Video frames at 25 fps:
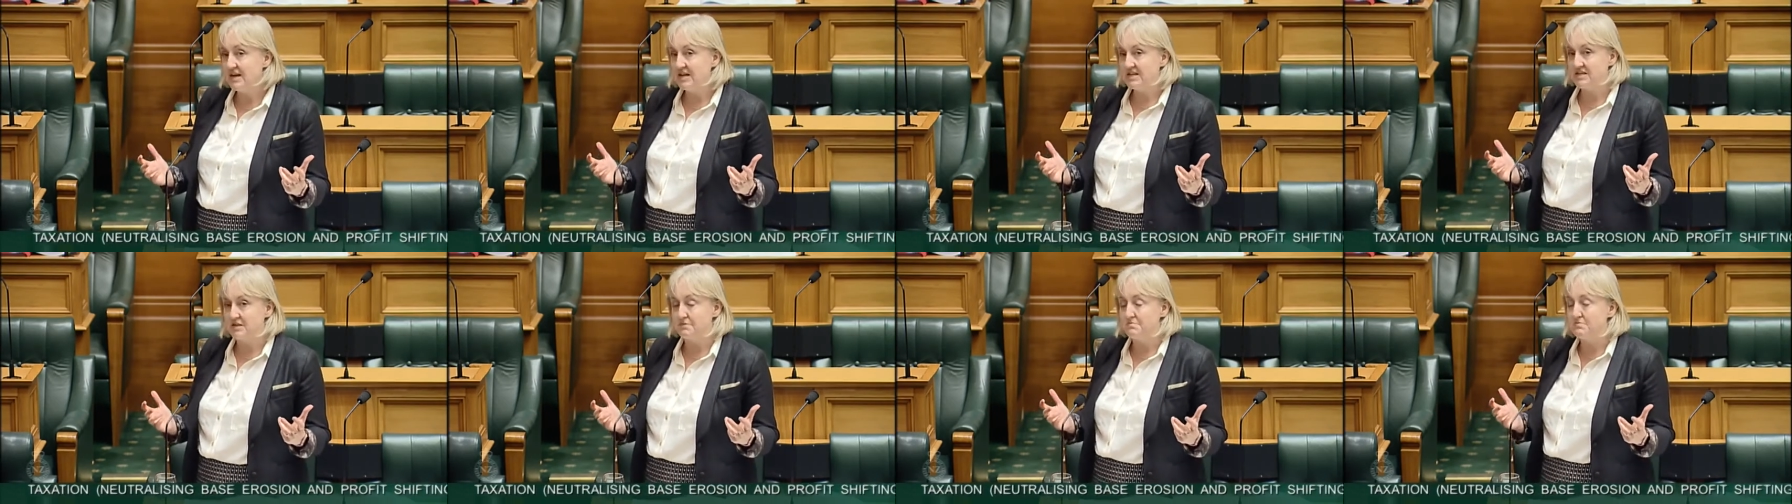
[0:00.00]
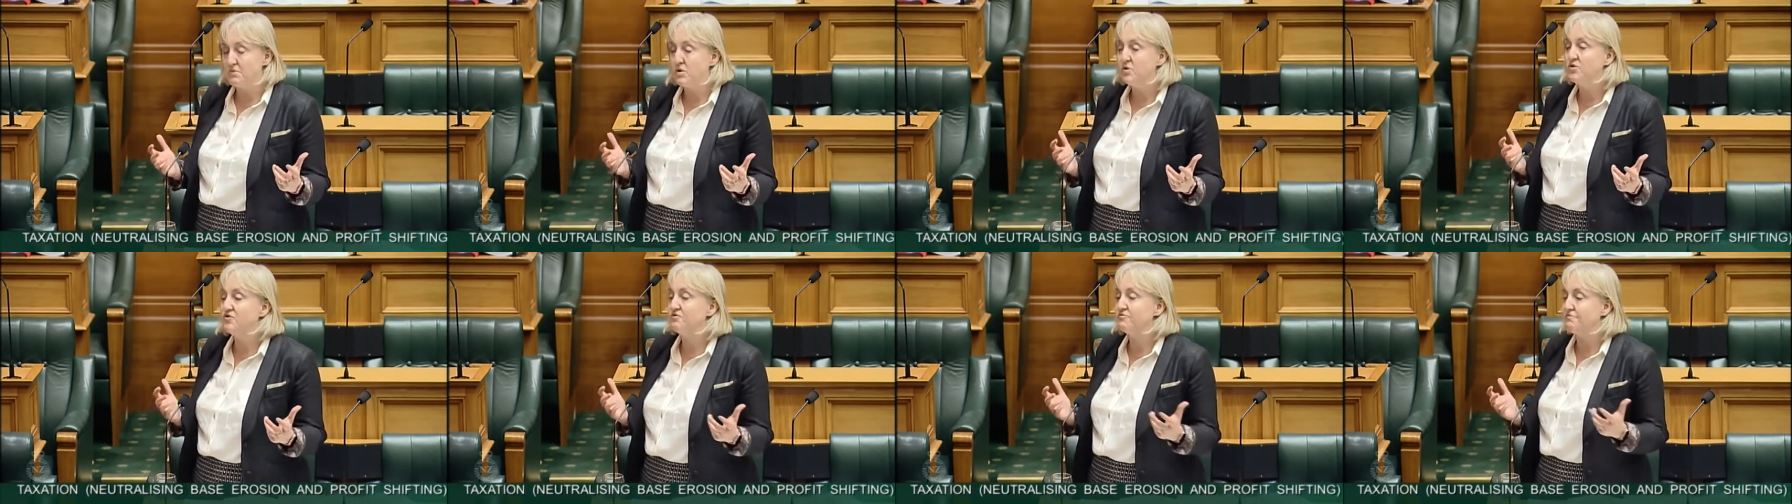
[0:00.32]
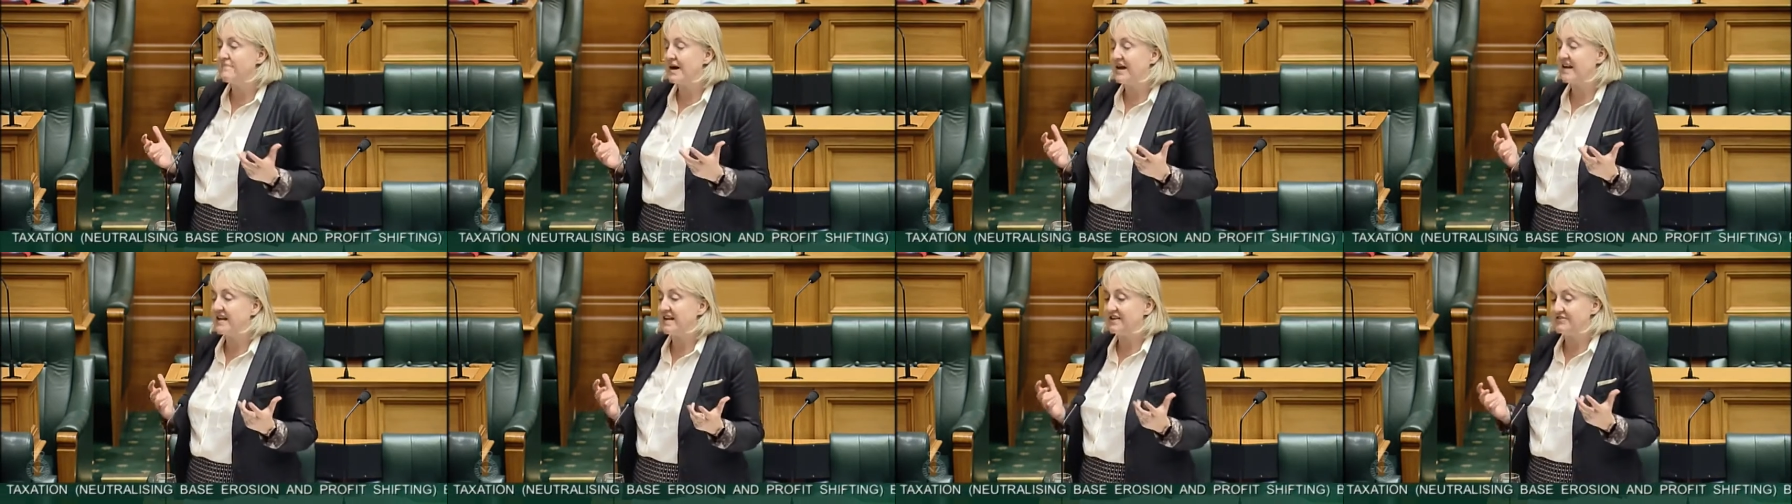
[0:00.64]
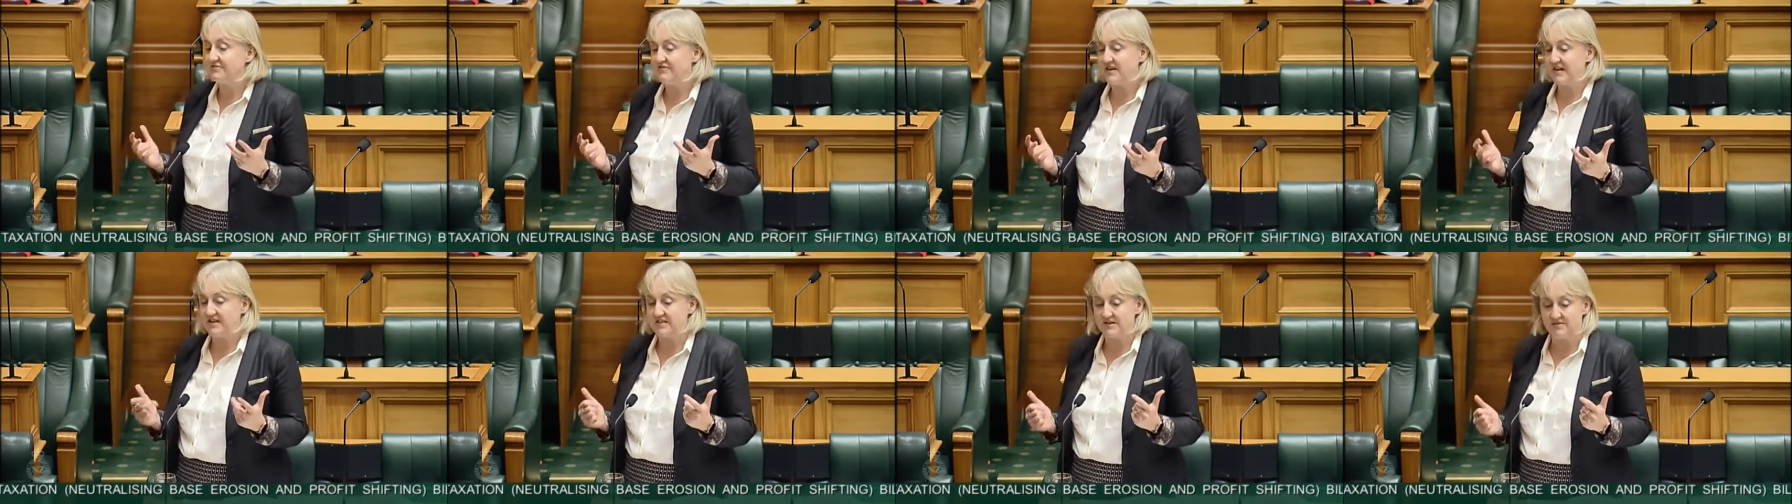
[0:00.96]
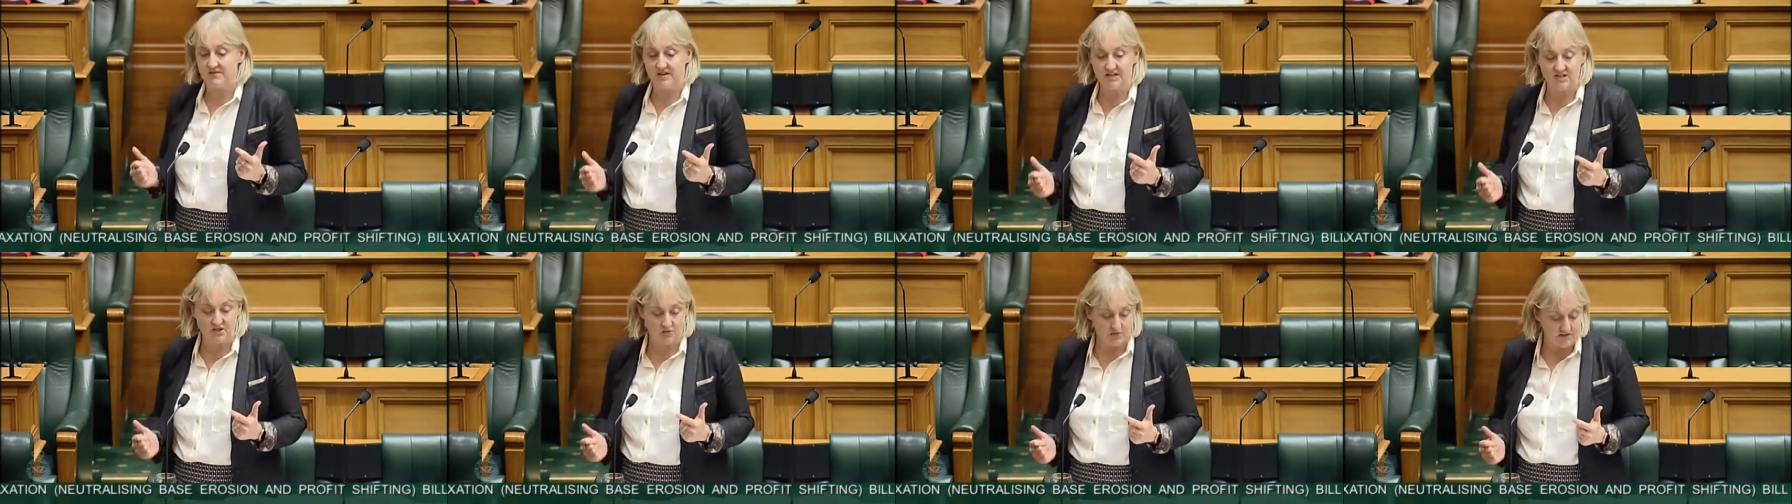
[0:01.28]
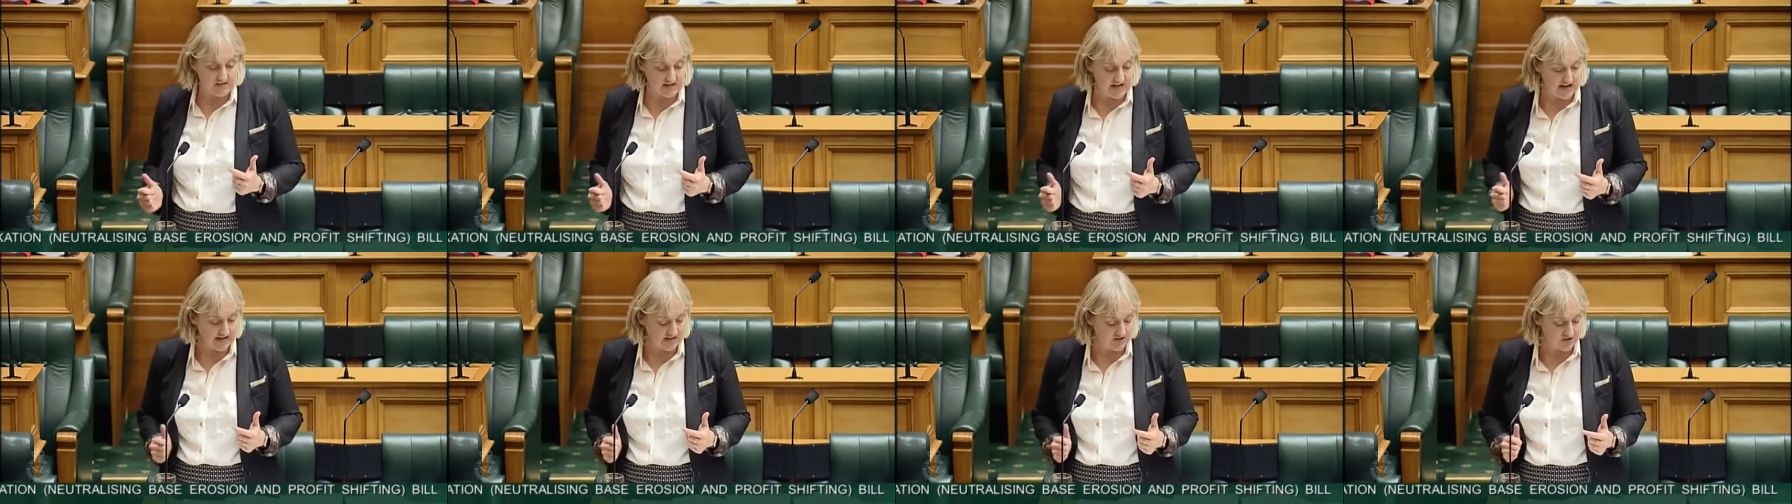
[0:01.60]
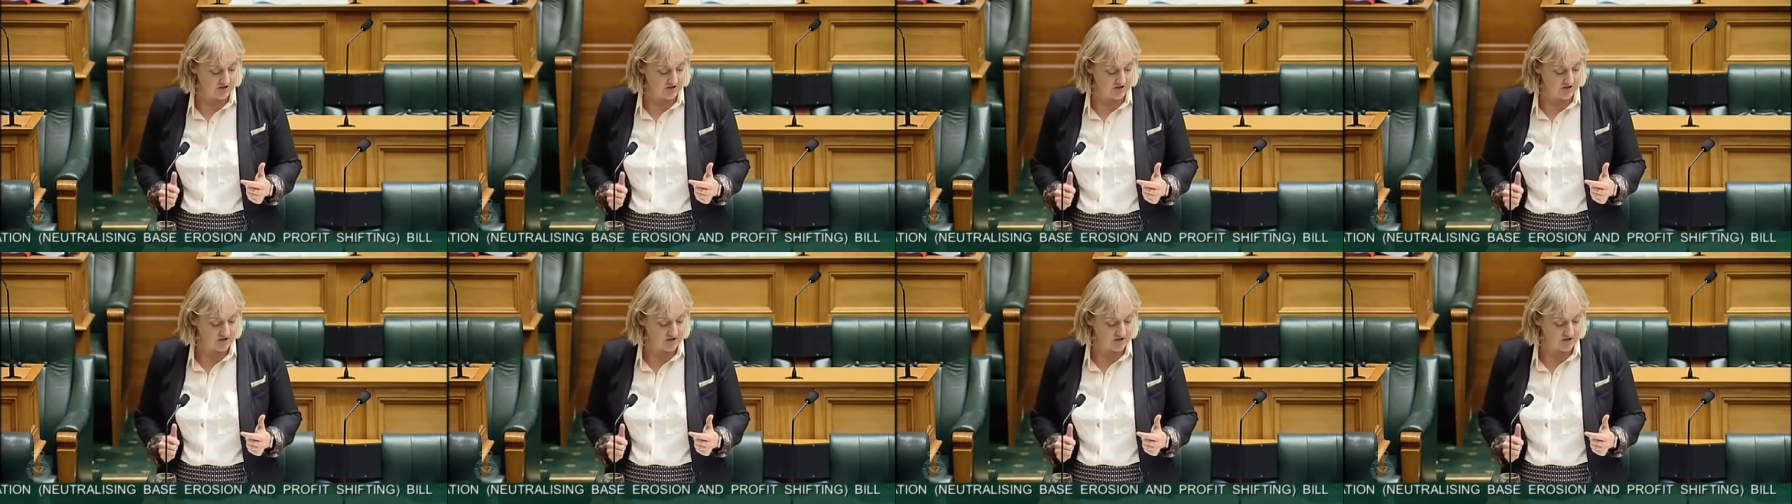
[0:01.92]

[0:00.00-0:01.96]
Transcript: to move money effectively to a tax